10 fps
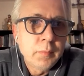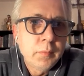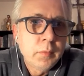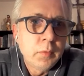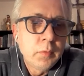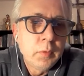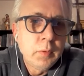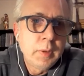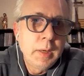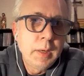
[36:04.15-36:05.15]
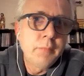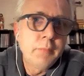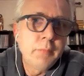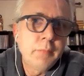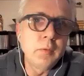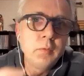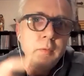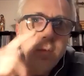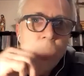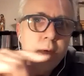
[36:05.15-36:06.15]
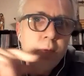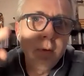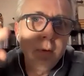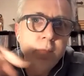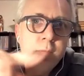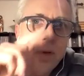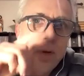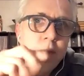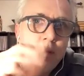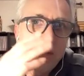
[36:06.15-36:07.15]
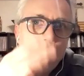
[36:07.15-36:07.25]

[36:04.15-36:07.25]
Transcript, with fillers: So you have fonts with serifs and